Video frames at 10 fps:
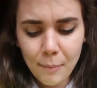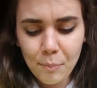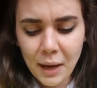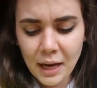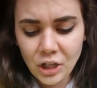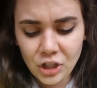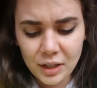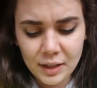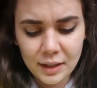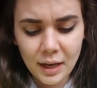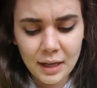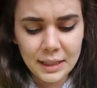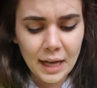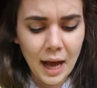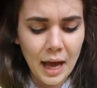Patience and
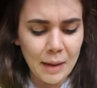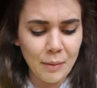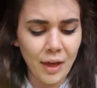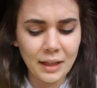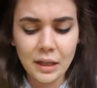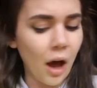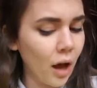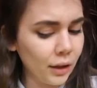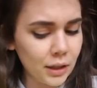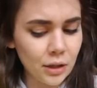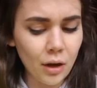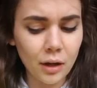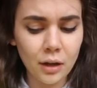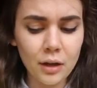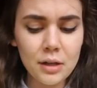time, that's all it
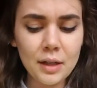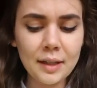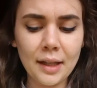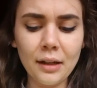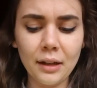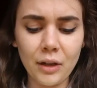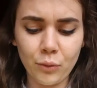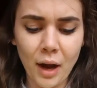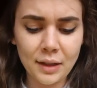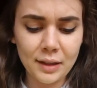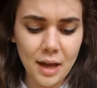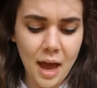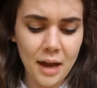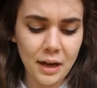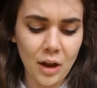took. Suddenly, Rex
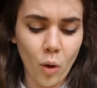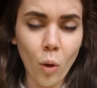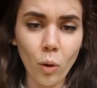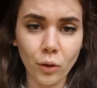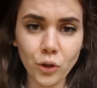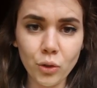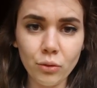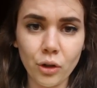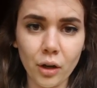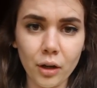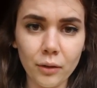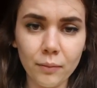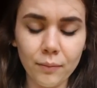had a whole new look.